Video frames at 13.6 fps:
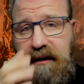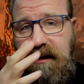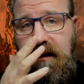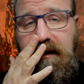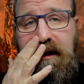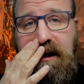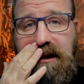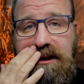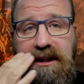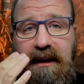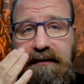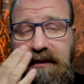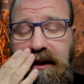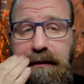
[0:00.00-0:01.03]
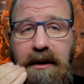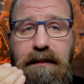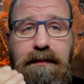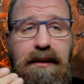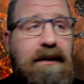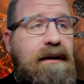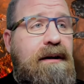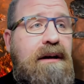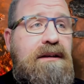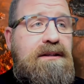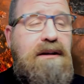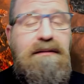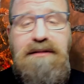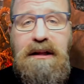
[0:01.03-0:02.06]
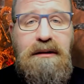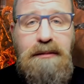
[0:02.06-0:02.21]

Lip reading: You can soften them up, but softening